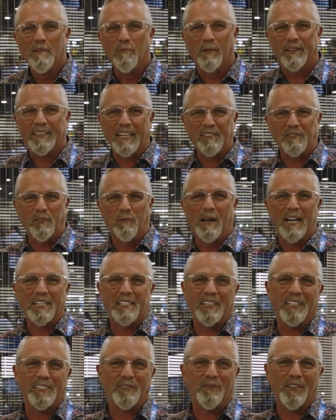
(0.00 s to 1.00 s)
Well, thanks for
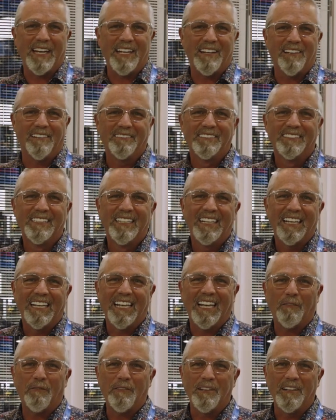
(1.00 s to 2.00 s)
watching this video.
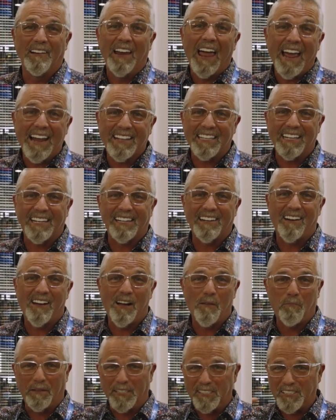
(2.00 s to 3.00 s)
If you liked it at
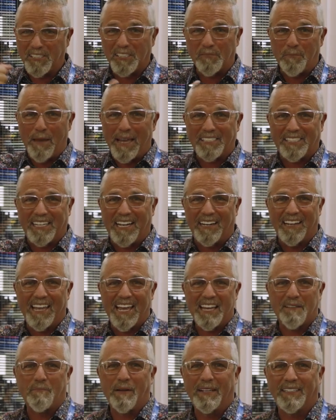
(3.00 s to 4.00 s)
all, please smash that
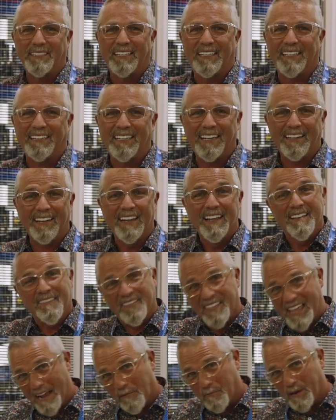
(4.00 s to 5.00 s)
like button, and then
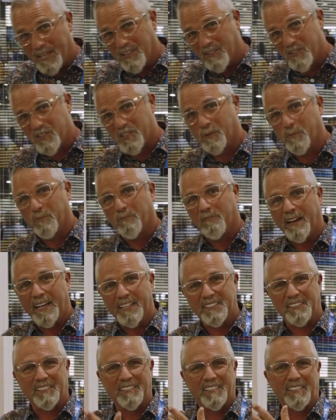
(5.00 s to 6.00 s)
that way YouTube
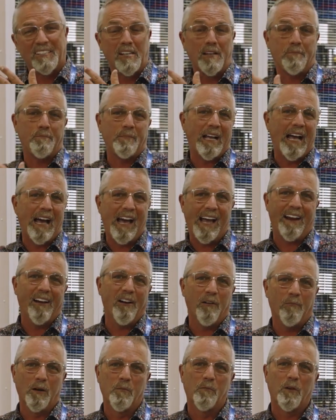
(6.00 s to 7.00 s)
raises it up
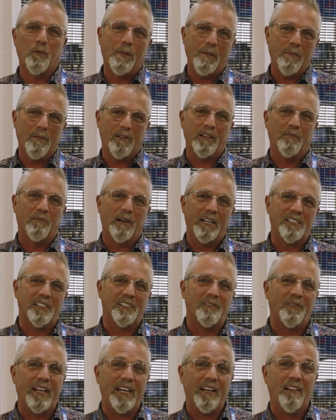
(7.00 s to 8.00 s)
higher where more people can watch
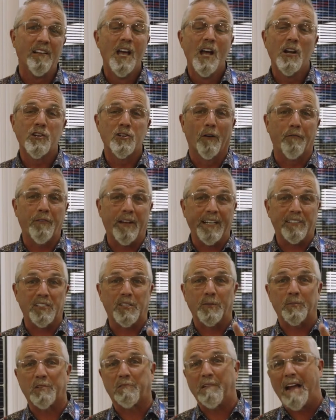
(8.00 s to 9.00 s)
this video. Don't forget to
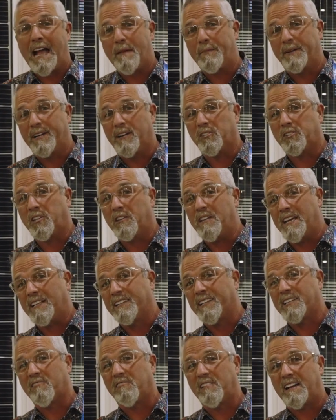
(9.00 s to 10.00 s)
subscribe, and also you need
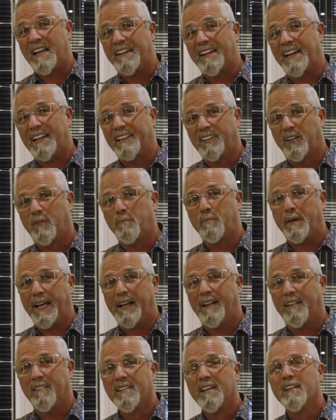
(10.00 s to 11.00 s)
to turn on that little
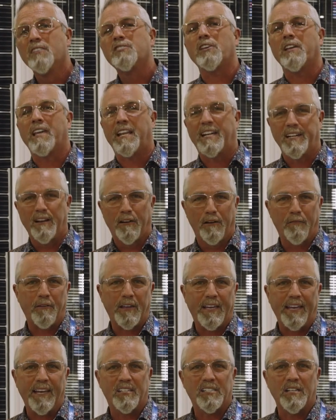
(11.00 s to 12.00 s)
bell so you get a
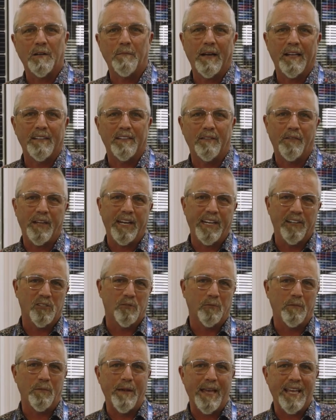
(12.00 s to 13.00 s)
notification about the
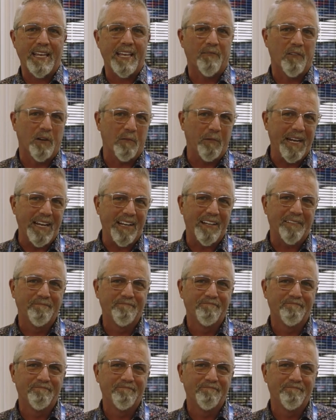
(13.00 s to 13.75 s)
videos we make every week.